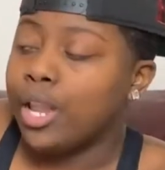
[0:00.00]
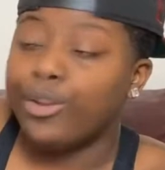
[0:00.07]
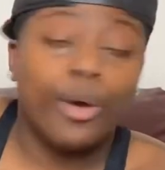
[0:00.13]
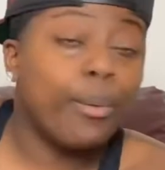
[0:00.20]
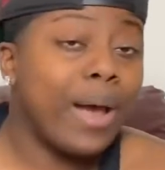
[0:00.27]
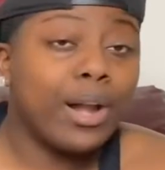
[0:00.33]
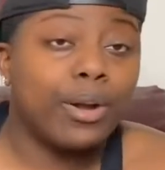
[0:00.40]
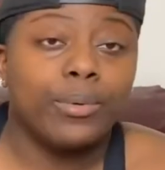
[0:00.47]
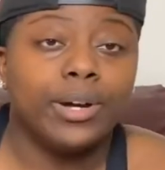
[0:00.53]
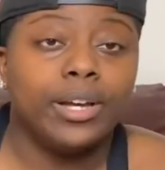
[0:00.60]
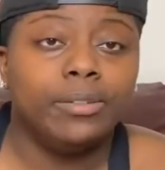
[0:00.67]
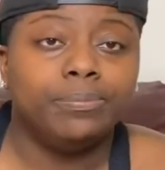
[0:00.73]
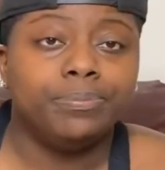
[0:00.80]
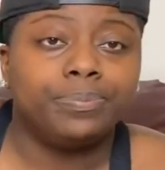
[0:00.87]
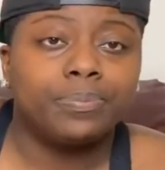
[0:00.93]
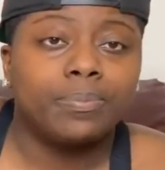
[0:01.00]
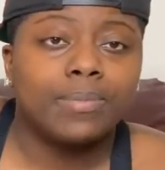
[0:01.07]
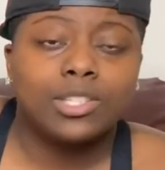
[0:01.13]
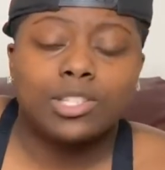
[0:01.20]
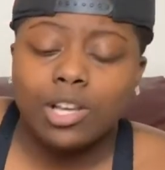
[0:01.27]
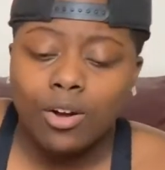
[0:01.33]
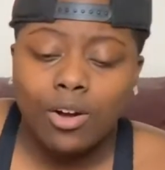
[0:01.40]
no matter what.
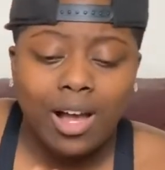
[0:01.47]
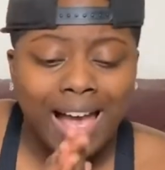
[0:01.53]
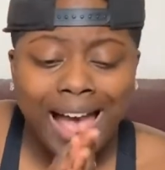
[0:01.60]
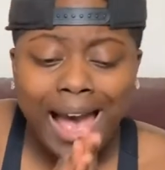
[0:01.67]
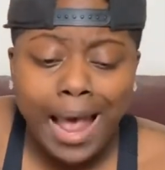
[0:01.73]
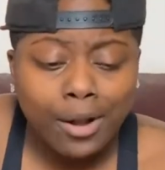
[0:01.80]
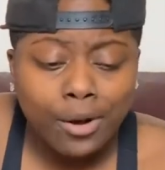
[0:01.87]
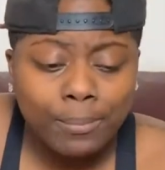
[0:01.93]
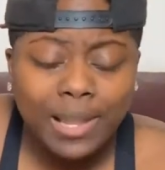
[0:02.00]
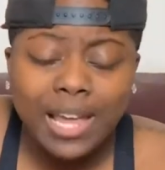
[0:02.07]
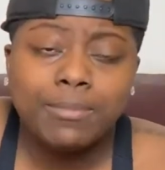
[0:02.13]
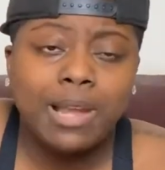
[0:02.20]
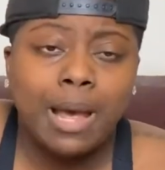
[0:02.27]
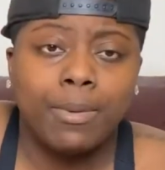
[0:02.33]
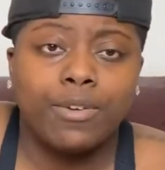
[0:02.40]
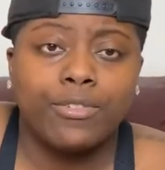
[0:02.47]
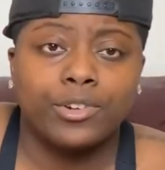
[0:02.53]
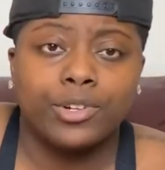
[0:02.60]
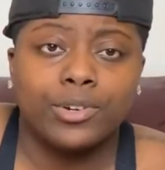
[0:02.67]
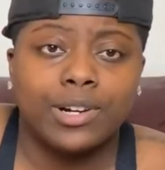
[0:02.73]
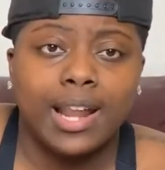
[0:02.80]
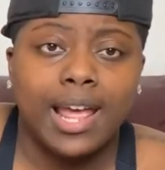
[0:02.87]
So I don't blame Domo
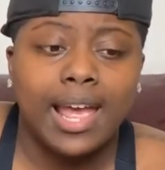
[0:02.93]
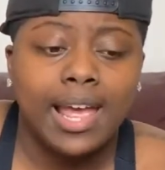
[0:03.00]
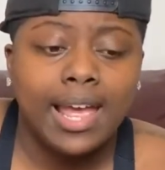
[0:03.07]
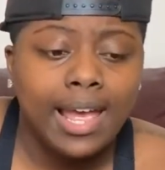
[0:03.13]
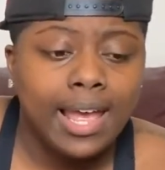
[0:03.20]
for doing that.